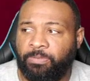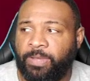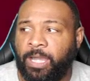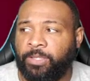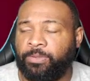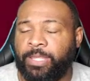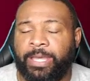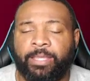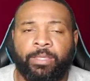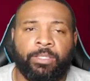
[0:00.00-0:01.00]
value
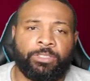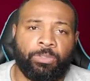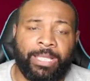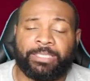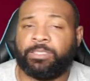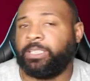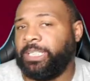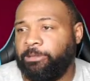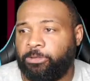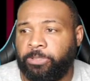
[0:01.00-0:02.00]
that. So that's going to
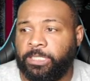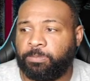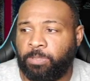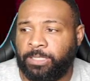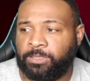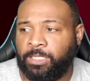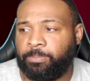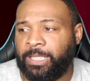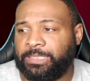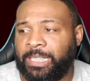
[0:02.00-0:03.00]
keep Creed's price
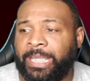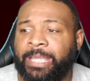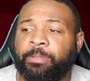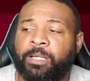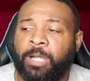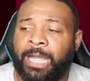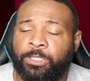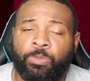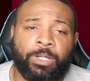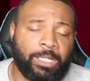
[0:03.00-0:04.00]
up. Like I said, I
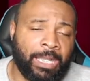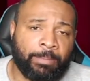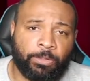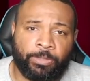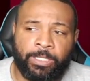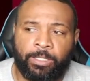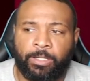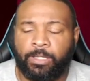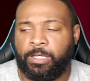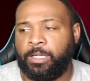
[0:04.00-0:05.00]
do want to cop Creed,
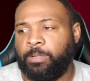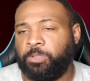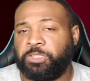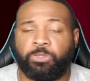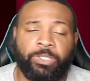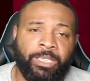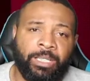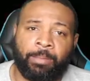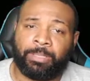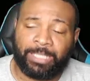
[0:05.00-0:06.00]
which Creed,
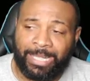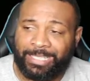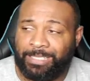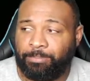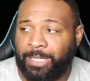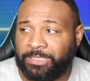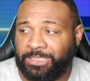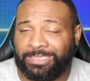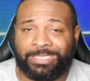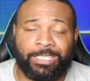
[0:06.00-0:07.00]
I'm glad I didn't buy
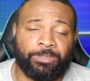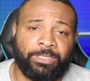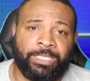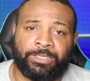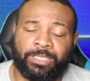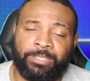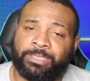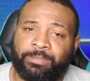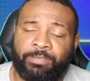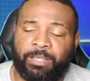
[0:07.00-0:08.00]
Jason Kelsey yesterday. He
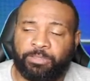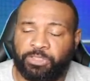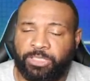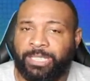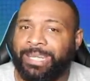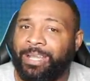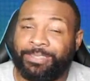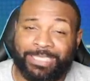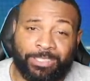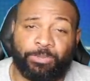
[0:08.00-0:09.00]
was at 500K. Now he's at